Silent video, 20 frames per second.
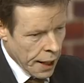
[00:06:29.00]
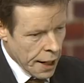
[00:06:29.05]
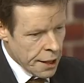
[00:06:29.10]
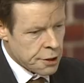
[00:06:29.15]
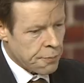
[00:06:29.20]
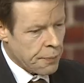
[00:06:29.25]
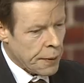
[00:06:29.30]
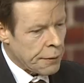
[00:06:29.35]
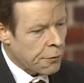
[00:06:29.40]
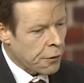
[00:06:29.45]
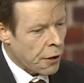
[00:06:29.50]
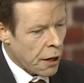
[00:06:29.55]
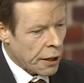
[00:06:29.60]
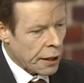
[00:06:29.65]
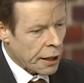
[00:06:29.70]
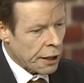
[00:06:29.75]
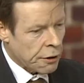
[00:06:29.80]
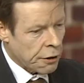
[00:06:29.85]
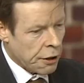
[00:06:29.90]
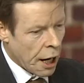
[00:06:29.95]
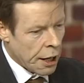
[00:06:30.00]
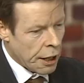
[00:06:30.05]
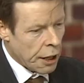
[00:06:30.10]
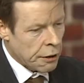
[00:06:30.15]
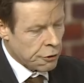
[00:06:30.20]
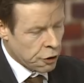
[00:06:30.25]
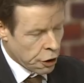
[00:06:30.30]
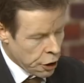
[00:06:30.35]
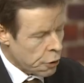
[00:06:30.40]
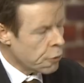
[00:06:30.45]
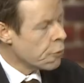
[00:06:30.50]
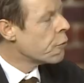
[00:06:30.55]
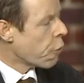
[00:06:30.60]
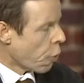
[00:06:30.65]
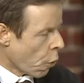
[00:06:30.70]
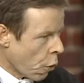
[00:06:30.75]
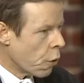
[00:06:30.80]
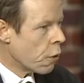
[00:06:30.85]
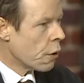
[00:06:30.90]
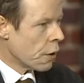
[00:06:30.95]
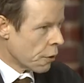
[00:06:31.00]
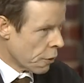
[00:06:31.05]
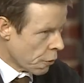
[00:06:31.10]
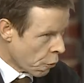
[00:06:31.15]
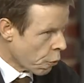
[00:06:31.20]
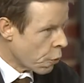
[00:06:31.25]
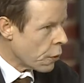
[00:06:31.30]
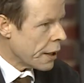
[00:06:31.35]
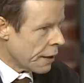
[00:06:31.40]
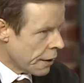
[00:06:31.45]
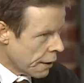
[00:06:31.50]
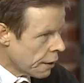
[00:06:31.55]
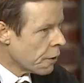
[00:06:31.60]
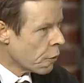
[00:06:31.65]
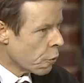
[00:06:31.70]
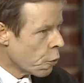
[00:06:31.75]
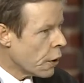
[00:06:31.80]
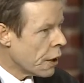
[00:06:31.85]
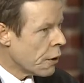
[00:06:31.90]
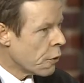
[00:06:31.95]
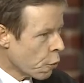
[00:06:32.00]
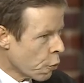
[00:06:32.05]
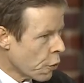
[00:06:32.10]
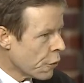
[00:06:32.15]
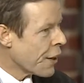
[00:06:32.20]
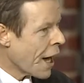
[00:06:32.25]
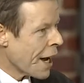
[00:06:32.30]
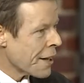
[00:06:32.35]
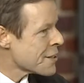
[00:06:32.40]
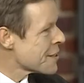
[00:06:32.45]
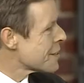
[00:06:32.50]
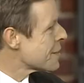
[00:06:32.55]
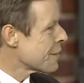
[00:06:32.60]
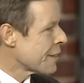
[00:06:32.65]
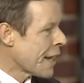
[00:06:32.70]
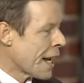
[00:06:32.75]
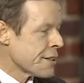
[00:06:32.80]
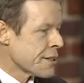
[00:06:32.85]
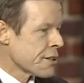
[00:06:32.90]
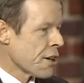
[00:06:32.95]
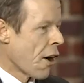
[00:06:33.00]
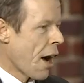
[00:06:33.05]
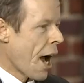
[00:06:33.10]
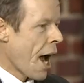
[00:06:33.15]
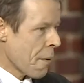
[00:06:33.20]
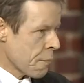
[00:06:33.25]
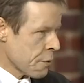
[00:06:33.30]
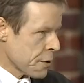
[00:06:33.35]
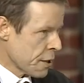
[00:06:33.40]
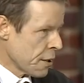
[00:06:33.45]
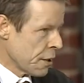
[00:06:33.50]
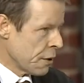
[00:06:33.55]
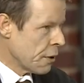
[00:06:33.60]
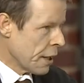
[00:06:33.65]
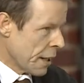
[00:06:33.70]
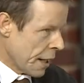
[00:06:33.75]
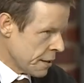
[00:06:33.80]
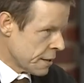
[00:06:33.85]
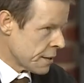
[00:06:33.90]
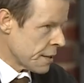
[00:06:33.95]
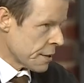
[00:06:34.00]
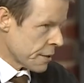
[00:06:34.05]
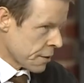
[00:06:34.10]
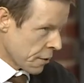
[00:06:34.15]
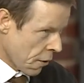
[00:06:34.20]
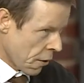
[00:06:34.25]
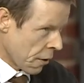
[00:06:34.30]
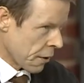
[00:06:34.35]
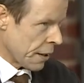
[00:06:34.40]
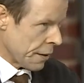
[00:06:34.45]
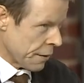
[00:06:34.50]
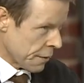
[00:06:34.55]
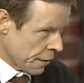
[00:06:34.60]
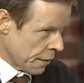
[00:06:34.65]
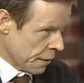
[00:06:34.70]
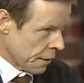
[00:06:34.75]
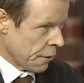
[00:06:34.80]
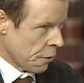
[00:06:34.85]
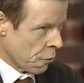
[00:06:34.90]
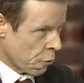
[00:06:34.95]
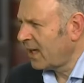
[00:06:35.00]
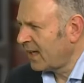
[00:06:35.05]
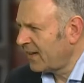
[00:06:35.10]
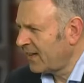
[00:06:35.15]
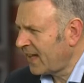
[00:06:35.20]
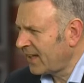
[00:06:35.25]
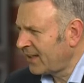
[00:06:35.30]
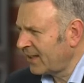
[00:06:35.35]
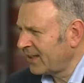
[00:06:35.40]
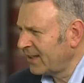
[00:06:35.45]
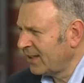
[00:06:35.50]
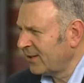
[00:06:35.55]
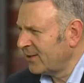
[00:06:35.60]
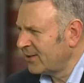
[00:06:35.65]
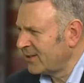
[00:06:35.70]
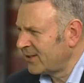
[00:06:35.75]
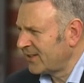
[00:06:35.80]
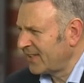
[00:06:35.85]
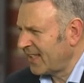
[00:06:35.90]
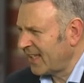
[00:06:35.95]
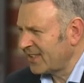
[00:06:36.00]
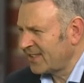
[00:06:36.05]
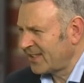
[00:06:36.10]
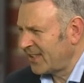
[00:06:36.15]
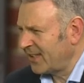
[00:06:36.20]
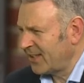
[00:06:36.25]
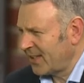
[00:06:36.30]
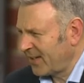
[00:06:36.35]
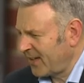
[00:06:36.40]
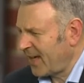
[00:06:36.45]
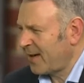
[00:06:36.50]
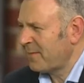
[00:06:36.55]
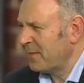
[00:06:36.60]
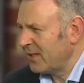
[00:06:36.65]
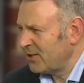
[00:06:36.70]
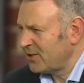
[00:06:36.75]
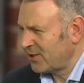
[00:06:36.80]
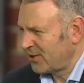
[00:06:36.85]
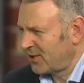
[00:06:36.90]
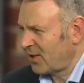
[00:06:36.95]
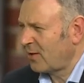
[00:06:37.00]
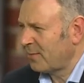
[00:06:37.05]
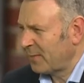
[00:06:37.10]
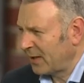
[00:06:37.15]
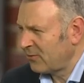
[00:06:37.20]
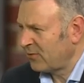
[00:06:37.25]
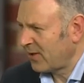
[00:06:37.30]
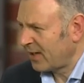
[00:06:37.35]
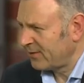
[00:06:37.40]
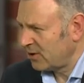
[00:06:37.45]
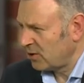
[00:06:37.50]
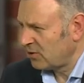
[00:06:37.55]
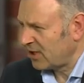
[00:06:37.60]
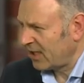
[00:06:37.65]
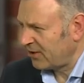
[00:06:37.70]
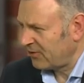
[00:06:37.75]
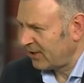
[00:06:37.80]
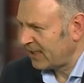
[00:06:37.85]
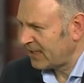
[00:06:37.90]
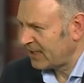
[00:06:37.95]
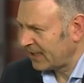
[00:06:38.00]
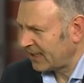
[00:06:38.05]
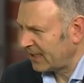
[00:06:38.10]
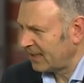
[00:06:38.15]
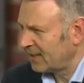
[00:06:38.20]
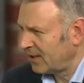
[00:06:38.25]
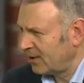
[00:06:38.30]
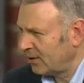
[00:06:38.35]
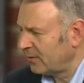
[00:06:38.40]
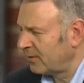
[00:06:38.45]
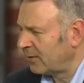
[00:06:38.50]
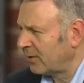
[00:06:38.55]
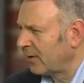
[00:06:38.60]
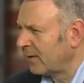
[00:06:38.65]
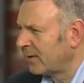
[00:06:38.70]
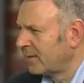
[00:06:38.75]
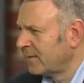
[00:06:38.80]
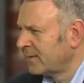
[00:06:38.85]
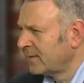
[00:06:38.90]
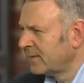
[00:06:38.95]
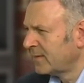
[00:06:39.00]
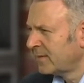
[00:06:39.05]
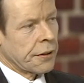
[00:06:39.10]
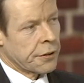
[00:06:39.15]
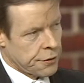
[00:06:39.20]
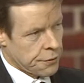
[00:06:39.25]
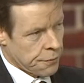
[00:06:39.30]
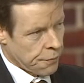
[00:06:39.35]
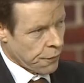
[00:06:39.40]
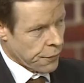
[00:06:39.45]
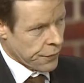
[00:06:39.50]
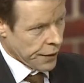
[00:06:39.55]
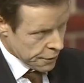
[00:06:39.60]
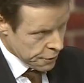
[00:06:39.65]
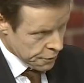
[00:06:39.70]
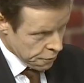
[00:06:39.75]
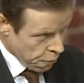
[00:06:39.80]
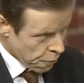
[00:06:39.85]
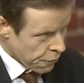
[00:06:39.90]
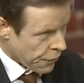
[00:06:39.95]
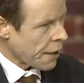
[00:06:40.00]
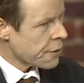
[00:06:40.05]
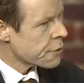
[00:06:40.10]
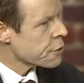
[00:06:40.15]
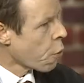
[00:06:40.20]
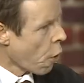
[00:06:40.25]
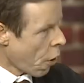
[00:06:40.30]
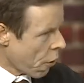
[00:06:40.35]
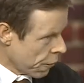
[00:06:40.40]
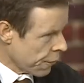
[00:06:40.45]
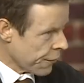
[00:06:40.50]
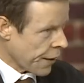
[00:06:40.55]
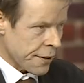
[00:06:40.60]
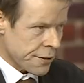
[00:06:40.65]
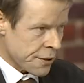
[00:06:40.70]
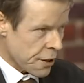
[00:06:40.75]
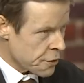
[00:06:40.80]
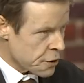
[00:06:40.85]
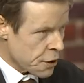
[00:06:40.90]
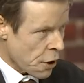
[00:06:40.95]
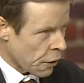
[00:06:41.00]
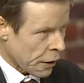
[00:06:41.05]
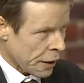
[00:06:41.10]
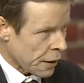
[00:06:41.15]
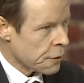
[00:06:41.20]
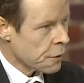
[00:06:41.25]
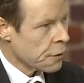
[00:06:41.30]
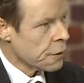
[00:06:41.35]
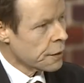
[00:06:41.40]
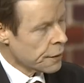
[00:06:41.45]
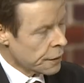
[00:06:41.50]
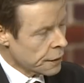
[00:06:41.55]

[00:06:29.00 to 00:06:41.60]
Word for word: Gas be flowing in, in Q4. We we, we, that's that's our absolute latest target. Q4, right. and that includes that's that means you start being revenue generating in Q4. Yes, that's that's what that's our target.